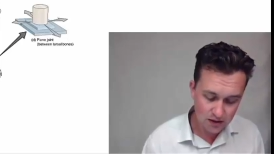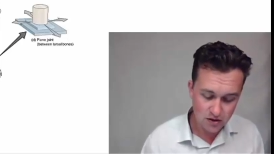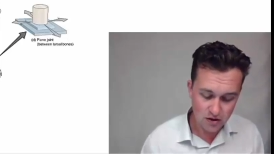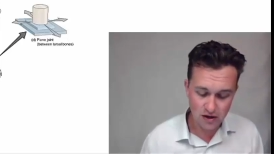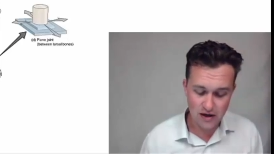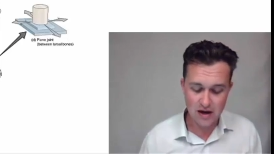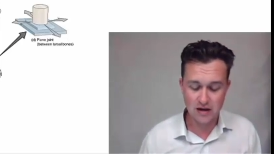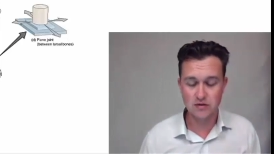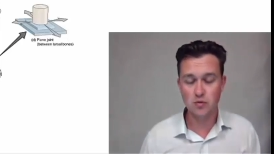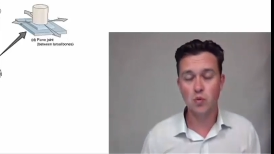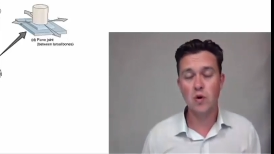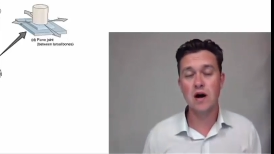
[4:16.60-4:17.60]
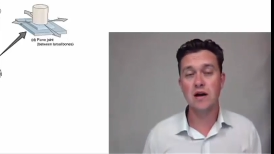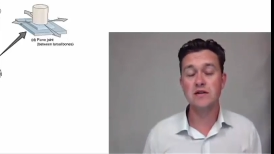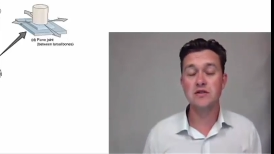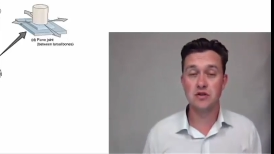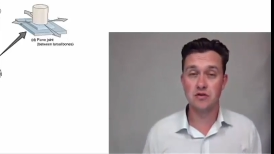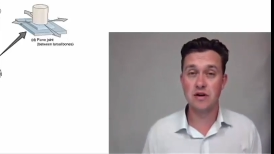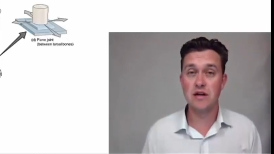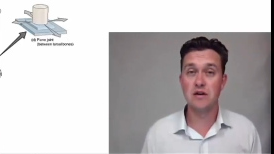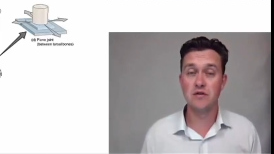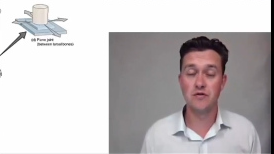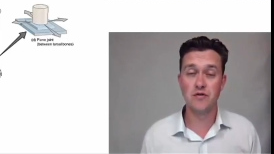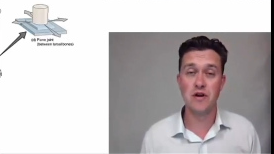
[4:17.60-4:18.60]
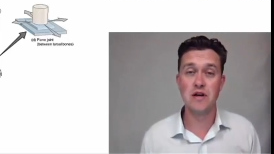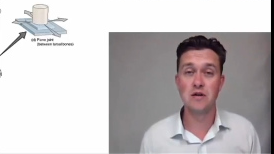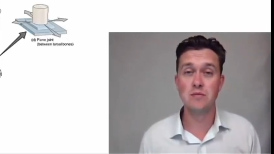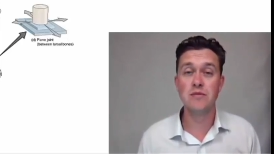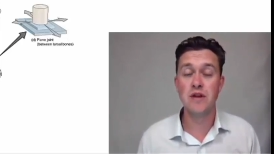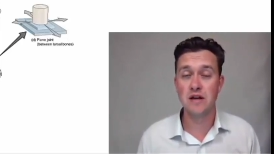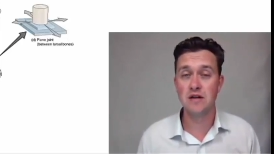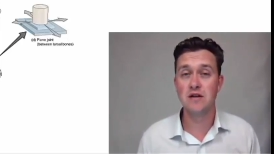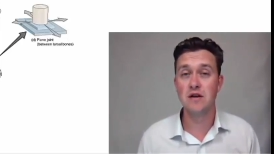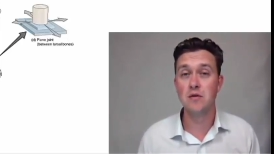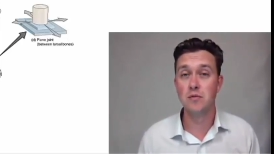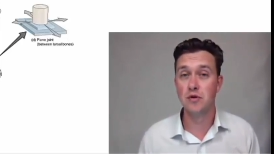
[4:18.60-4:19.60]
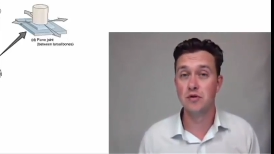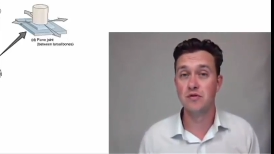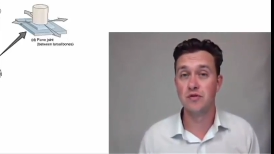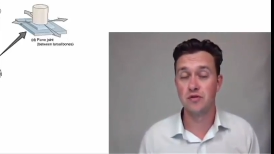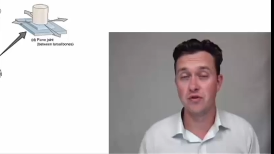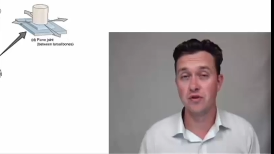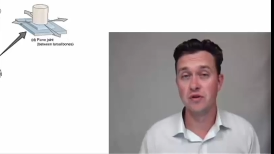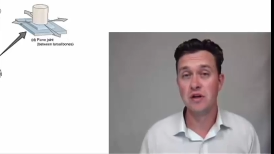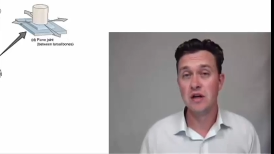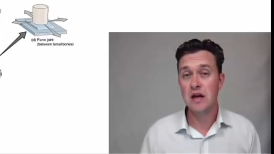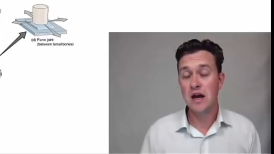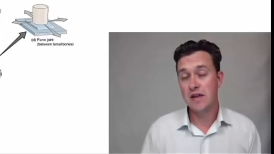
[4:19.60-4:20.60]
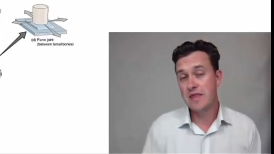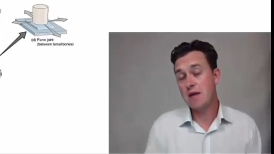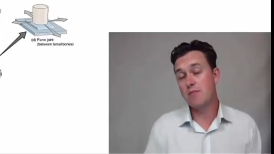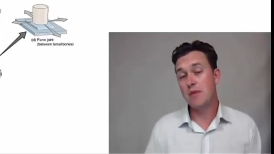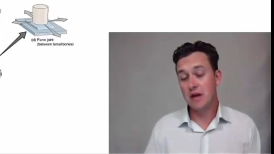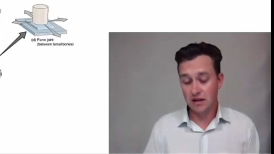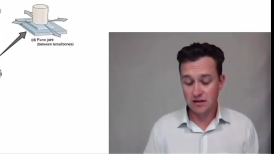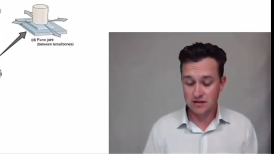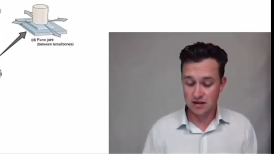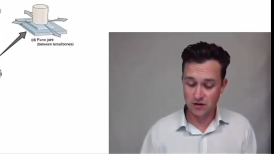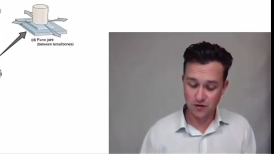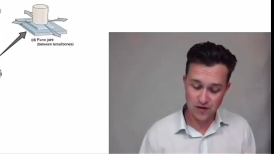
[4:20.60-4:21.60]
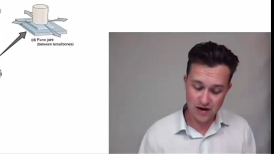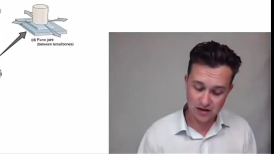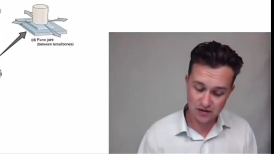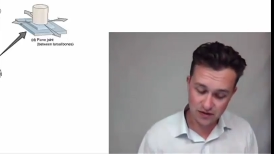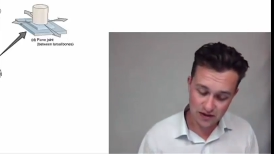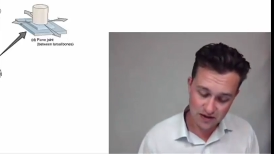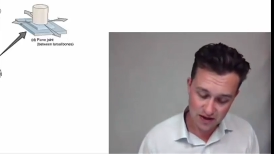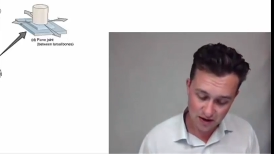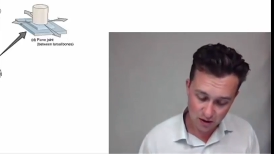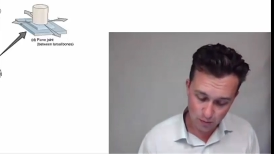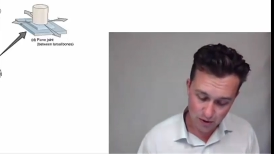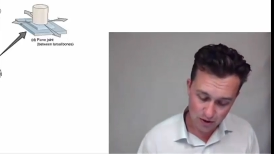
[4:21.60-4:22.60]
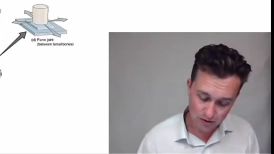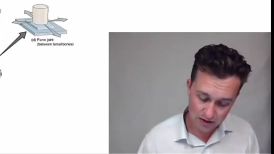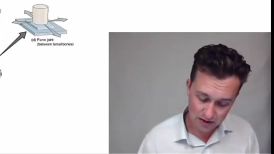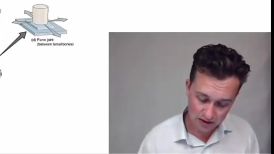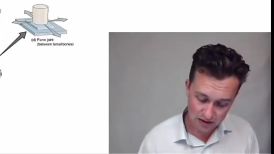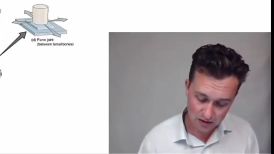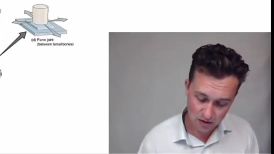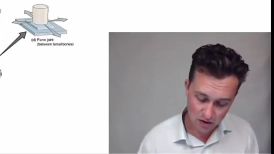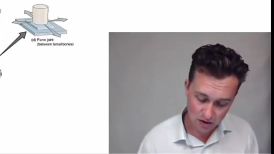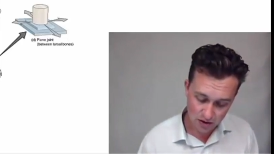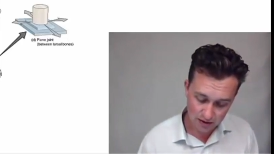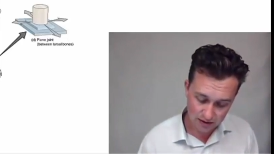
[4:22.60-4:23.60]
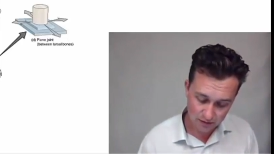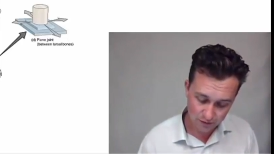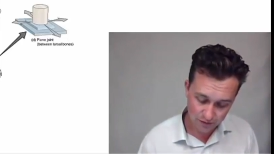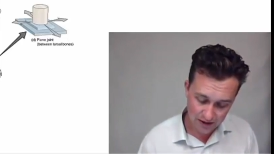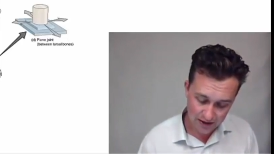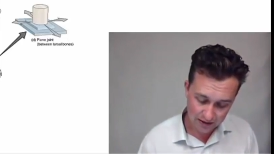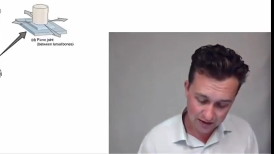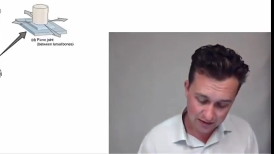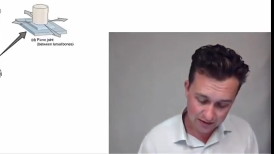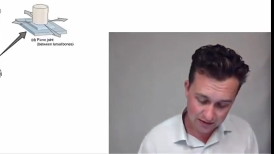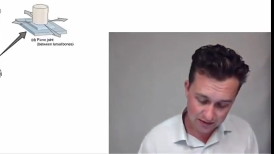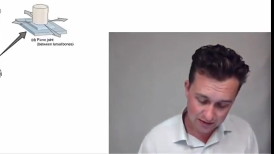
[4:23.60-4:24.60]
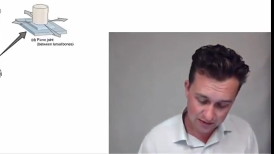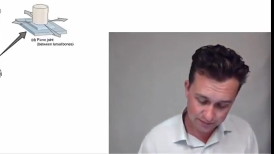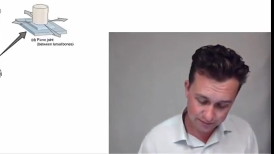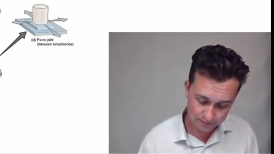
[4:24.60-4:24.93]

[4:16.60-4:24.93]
It only has one degree of freedom that it can move through. And that means that effectively the elbow can only flex